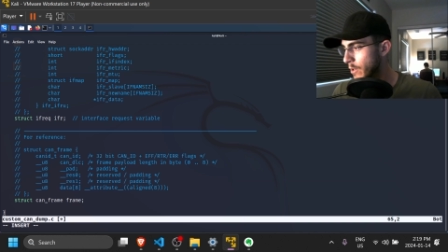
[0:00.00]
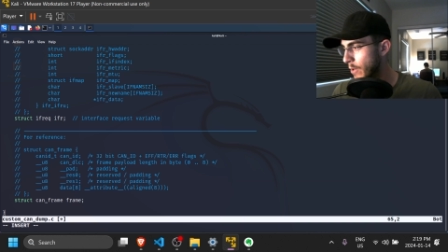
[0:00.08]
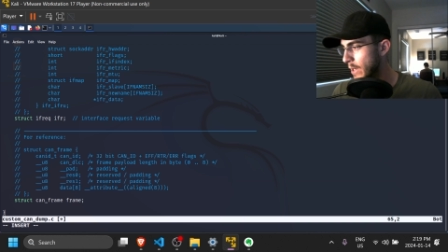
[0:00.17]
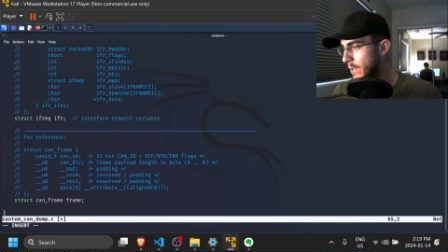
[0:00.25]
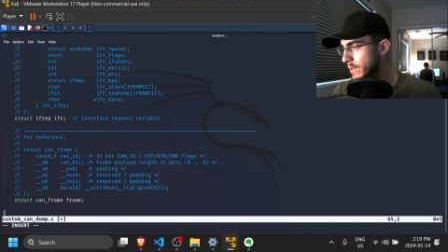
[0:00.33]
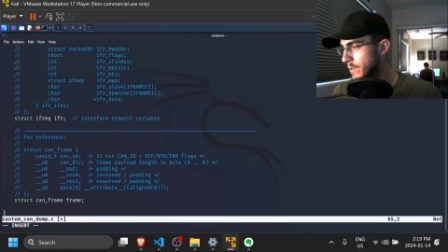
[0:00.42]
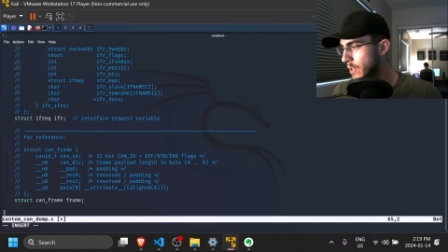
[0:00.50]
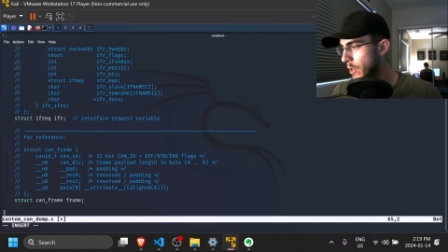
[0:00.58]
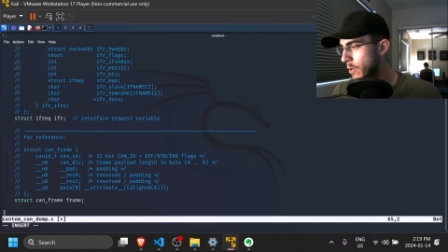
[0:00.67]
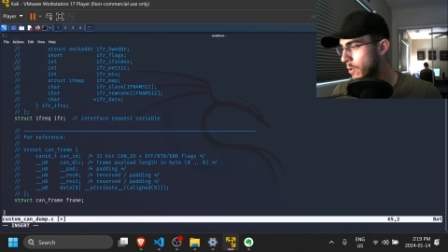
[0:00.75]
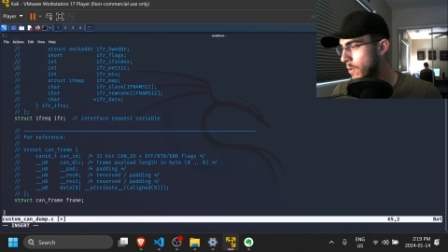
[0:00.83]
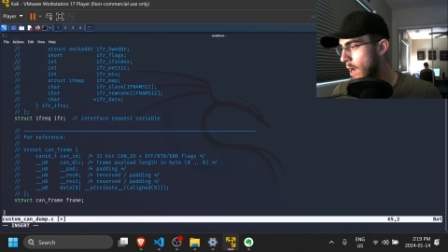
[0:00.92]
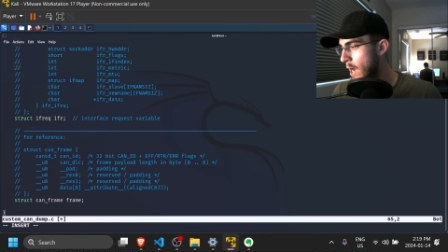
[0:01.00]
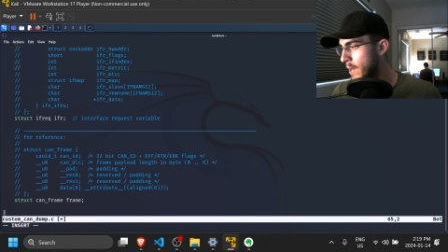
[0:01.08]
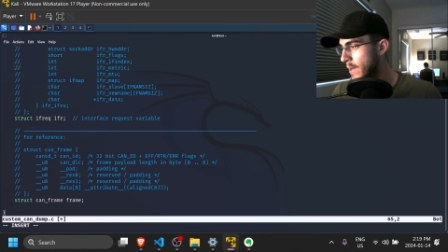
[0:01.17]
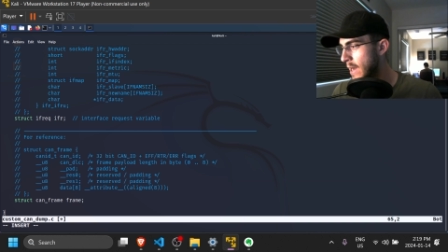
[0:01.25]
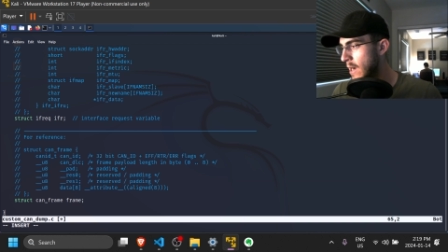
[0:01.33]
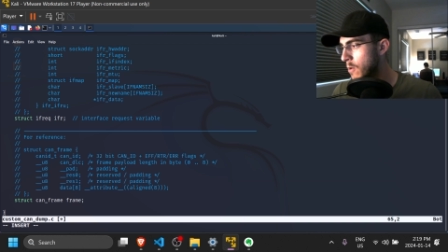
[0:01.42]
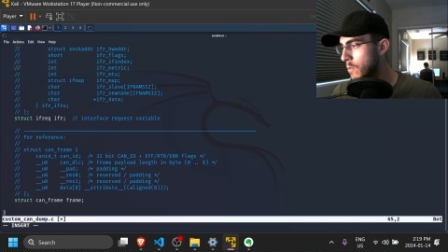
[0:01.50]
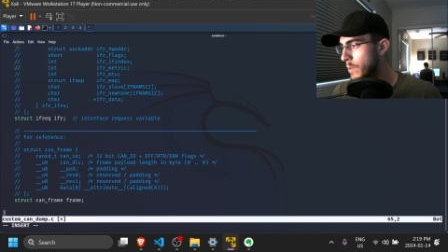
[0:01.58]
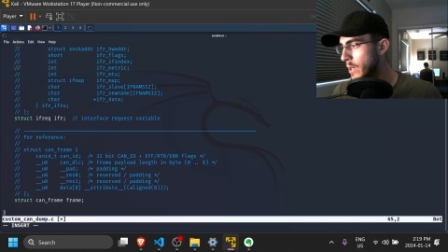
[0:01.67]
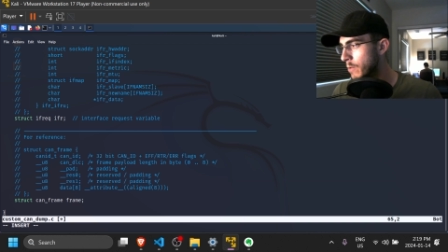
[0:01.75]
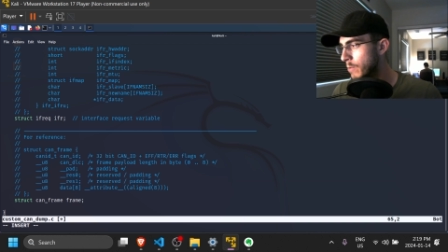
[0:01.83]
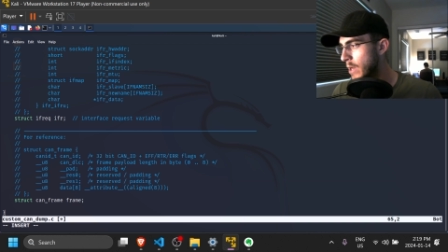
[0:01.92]
Great, so uh, now
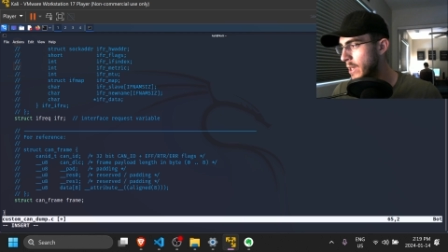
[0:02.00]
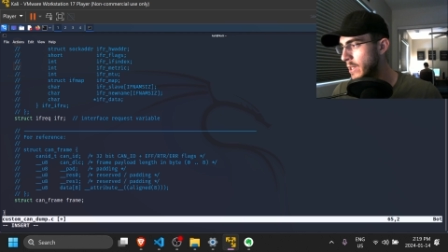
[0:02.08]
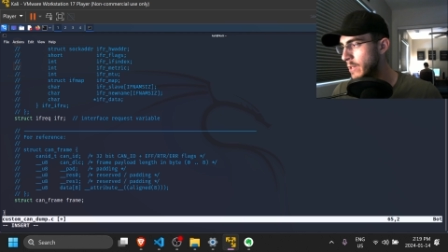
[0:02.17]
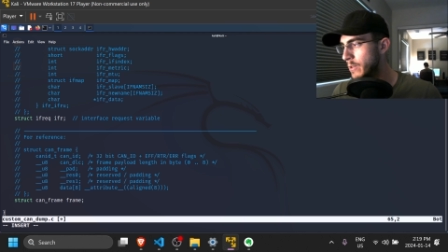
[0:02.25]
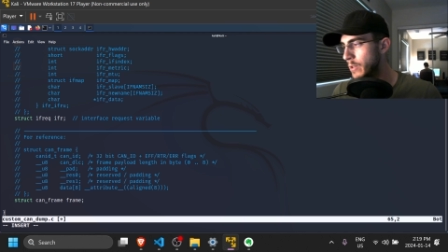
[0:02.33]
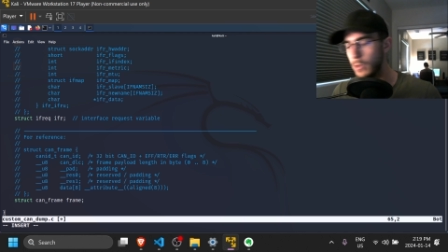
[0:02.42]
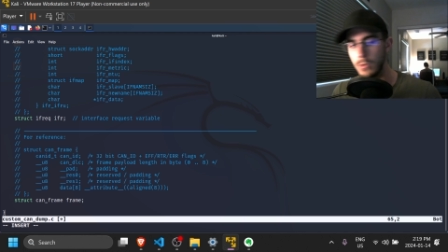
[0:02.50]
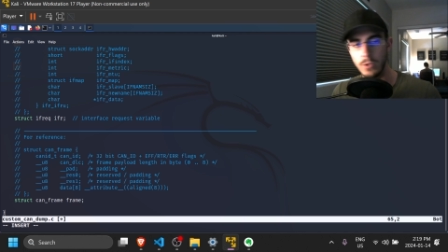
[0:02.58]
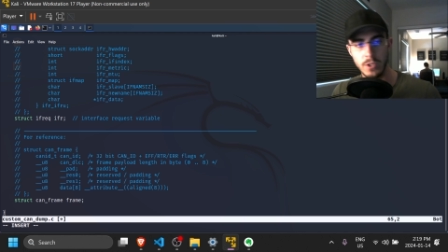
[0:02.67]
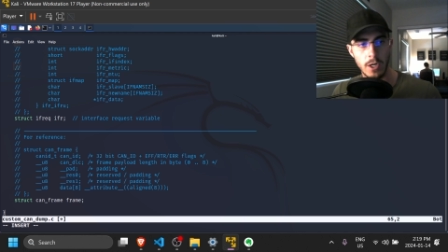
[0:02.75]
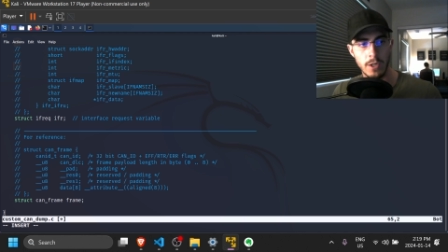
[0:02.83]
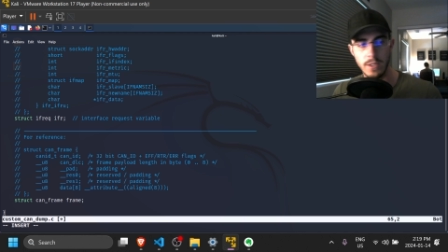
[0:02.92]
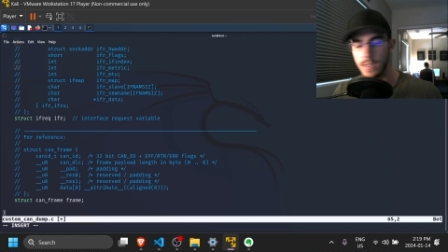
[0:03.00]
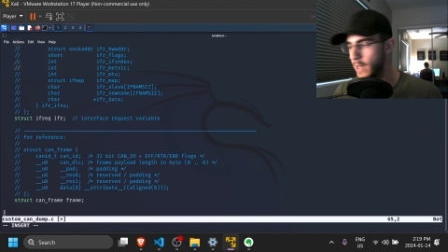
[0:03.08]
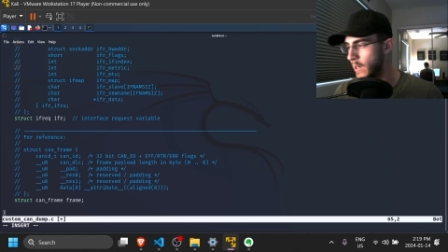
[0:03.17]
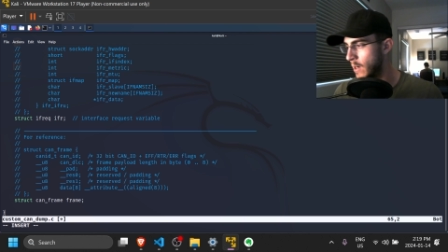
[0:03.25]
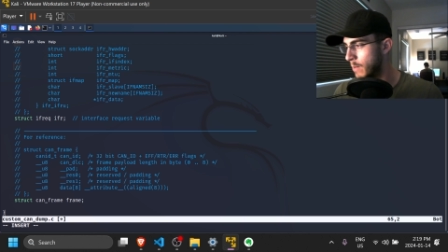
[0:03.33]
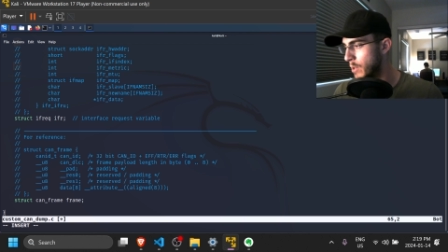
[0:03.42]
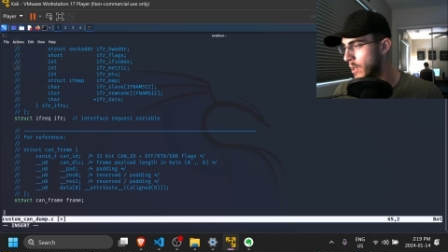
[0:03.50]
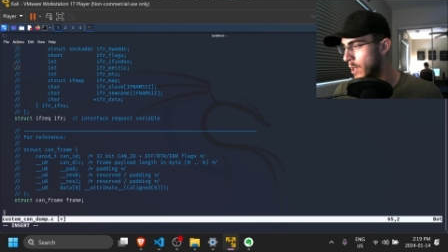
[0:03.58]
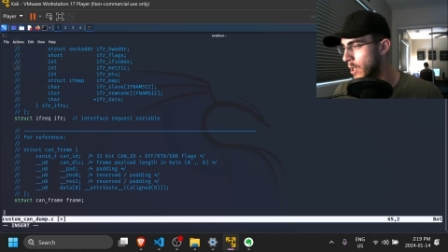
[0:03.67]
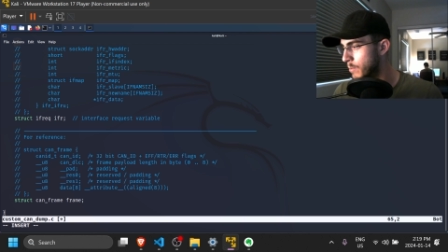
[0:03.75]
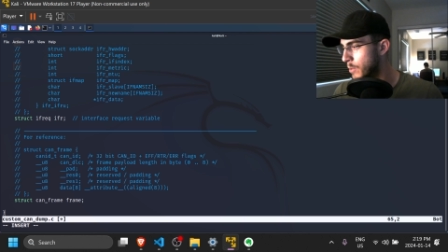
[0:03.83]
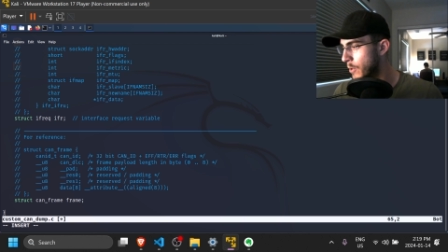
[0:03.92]
we are ready to start setting up
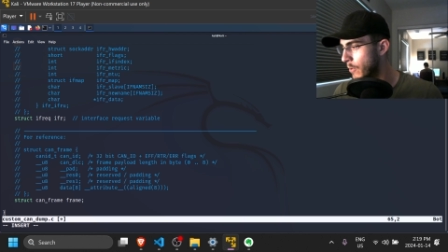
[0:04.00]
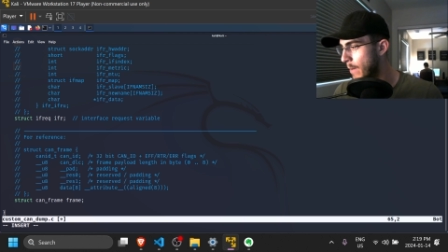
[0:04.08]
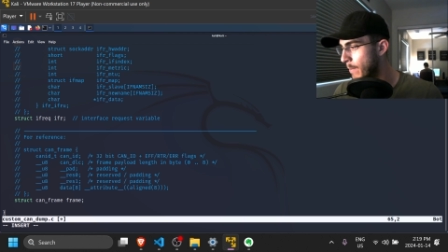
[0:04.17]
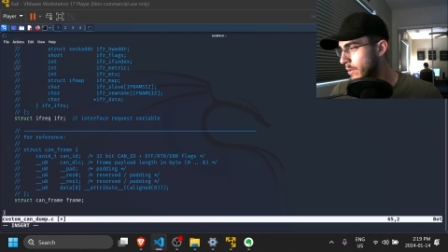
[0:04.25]
our program.